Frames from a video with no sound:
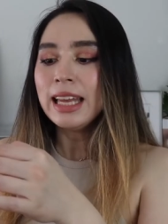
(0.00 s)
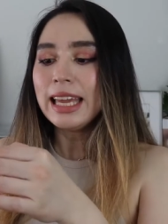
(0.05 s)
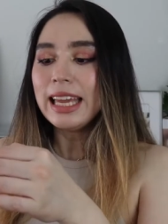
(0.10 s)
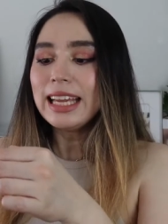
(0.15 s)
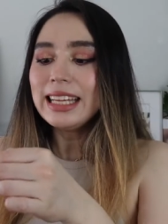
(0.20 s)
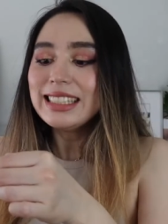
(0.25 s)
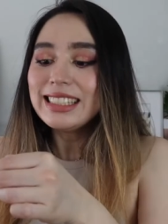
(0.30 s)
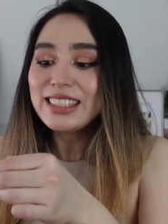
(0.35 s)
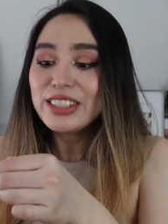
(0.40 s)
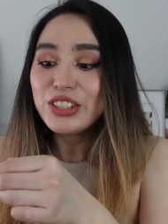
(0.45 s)

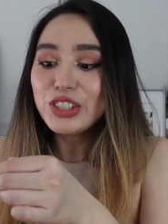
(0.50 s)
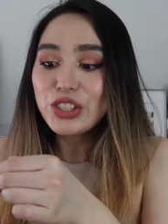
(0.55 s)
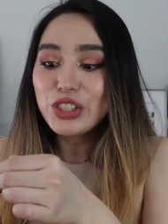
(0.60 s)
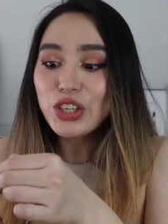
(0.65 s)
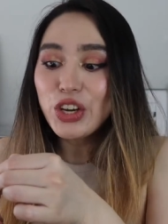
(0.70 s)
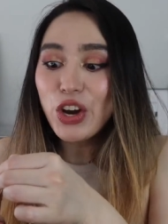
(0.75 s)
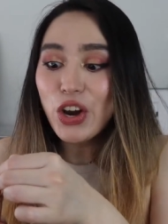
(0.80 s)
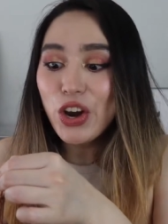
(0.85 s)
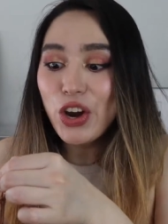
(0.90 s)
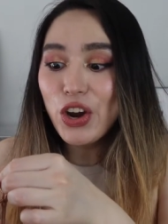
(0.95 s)
It's
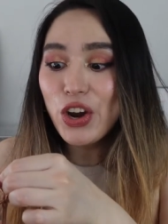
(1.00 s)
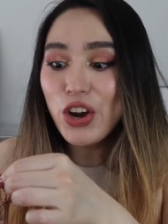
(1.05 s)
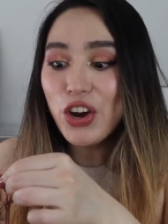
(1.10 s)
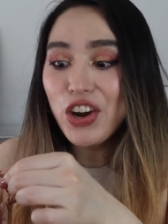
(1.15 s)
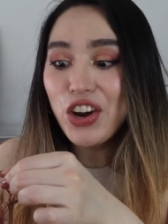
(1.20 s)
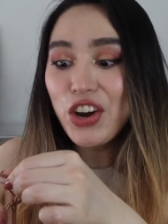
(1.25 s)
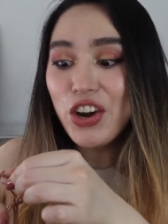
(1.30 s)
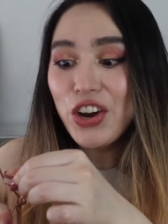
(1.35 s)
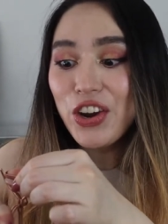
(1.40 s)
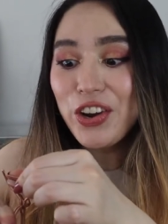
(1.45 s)

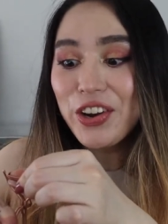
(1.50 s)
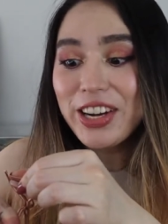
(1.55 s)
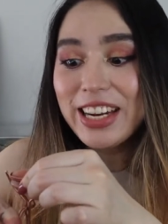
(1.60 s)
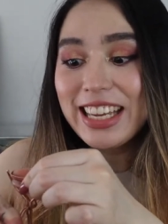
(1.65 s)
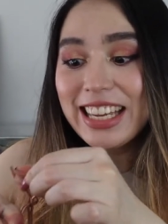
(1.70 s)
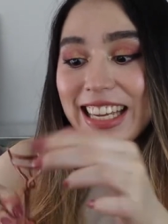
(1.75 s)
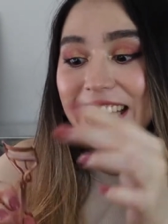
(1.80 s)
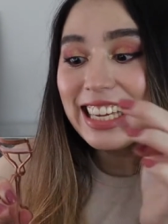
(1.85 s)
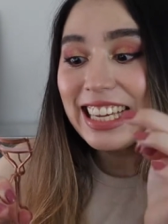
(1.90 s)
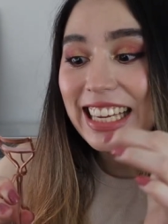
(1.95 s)

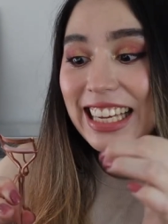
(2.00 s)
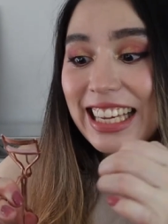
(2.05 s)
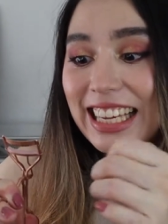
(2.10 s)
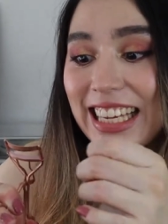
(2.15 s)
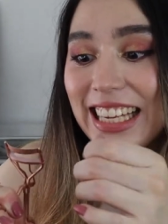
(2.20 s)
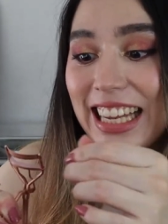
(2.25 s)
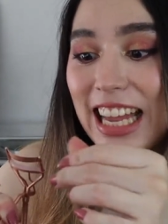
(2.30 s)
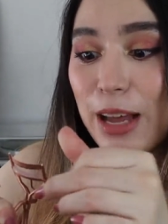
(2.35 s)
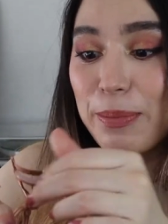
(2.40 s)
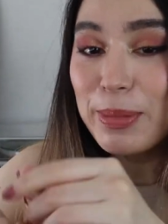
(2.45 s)
dirty
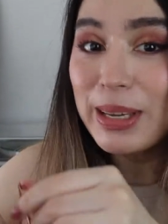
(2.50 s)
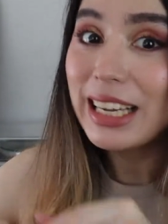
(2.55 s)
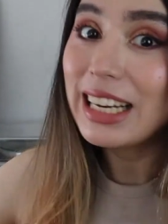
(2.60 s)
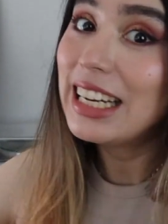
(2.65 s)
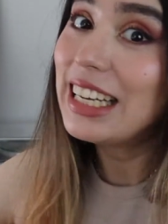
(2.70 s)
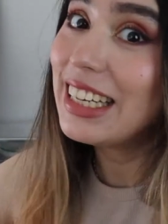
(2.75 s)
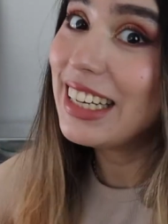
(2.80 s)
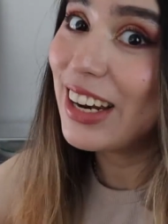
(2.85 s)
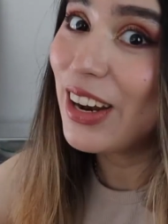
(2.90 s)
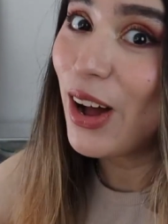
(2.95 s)
let me
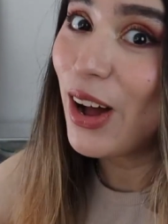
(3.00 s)
clean it